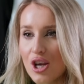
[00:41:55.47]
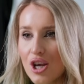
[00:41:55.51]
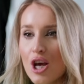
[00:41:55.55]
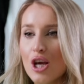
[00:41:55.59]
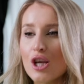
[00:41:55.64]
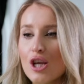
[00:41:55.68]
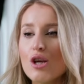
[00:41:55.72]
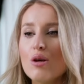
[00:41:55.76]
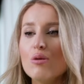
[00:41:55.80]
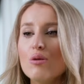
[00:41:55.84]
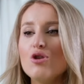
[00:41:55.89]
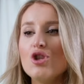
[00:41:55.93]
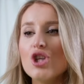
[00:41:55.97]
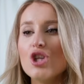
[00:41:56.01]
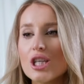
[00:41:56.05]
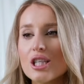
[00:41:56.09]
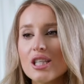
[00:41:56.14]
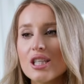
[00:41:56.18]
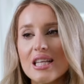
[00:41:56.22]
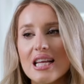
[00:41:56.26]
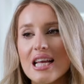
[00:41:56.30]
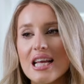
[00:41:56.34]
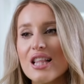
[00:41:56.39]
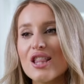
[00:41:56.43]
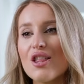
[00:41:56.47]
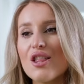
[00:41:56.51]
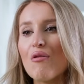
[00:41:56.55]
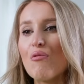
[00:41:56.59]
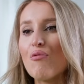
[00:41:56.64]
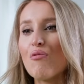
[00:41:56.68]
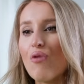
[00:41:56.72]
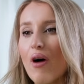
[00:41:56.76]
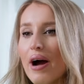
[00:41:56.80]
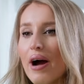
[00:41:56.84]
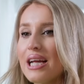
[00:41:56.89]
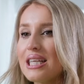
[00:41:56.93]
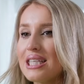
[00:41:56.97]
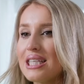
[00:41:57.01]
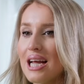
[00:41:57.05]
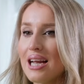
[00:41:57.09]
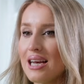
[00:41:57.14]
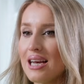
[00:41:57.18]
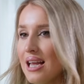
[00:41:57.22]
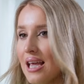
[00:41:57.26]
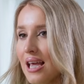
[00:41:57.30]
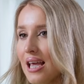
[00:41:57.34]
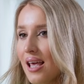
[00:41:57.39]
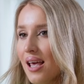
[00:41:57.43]
You just need the right
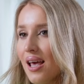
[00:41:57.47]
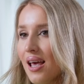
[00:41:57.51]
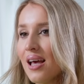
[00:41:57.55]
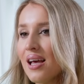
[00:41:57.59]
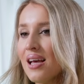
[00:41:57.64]
technique.